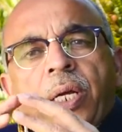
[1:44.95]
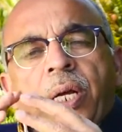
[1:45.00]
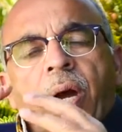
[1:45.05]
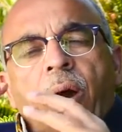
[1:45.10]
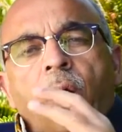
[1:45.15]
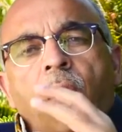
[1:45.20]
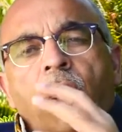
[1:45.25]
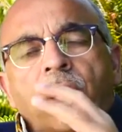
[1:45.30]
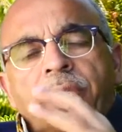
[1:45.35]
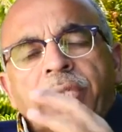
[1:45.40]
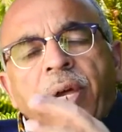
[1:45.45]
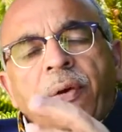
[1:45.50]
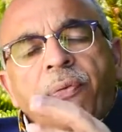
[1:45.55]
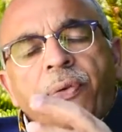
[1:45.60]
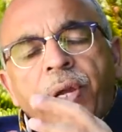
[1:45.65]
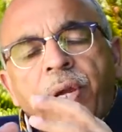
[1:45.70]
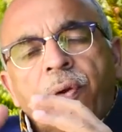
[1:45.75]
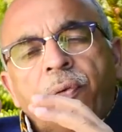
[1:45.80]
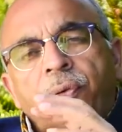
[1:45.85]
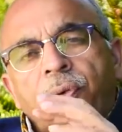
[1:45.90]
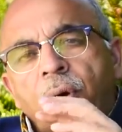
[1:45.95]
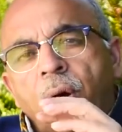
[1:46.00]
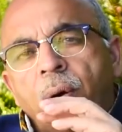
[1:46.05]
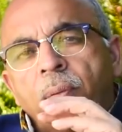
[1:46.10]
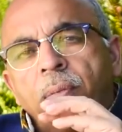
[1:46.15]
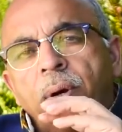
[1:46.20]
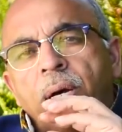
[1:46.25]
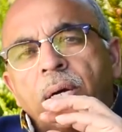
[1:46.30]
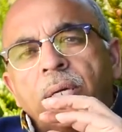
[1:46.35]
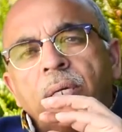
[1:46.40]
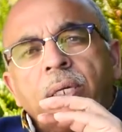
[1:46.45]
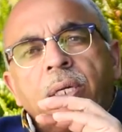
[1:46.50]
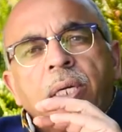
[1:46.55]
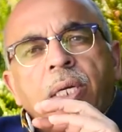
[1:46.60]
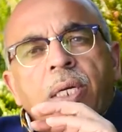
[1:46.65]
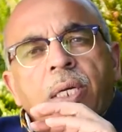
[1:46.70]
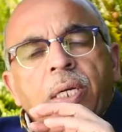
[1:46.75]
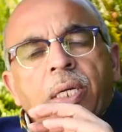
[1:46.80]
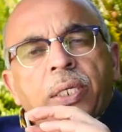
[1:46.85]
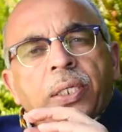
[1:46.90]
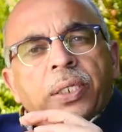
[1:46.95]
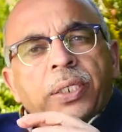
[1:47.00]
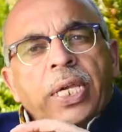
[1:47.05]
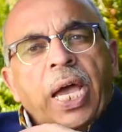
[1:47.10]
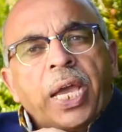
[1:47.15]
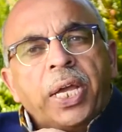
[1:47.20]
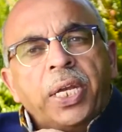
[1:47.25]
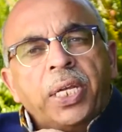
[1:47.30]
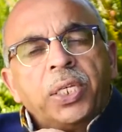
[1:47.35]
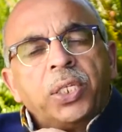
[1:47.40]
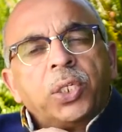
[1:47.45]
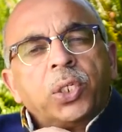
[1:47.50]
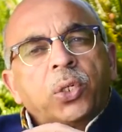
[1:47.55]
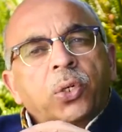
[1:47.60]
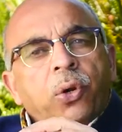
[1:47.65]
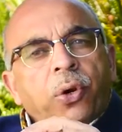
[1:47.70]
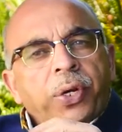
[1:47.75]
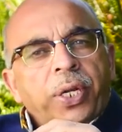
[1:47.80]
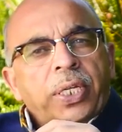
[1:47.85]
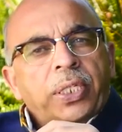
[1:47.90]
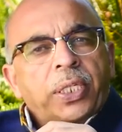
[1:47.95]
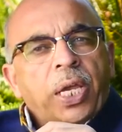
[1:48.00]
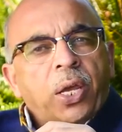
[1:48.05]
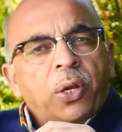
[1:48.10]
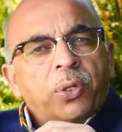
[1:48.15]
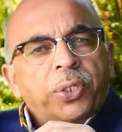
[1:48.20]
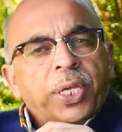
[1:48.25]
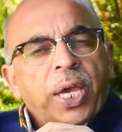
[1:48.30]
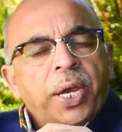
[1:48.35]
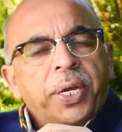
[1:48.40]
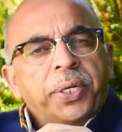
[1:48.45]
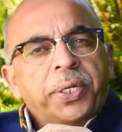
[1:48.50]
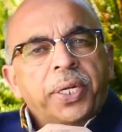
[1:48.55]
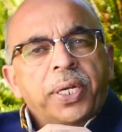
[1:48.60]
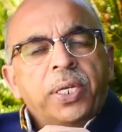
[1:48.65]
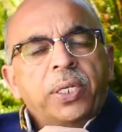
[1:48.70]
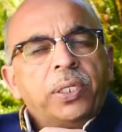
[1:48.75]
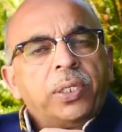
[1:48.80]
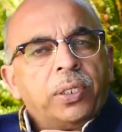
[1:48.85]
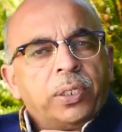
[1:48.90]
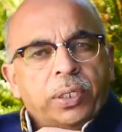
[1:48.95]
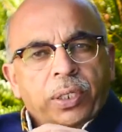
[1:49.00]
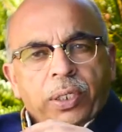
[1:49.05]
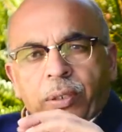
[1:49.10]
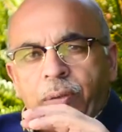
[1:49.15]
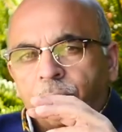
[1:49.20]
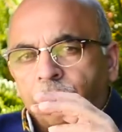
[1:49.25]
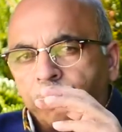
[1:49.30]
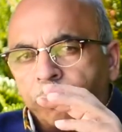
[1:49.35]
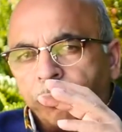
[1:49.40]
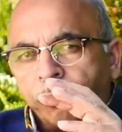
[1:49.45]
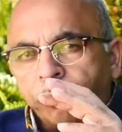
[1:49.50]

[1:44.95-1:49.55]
or suffering from sinus, chronic sinusitis,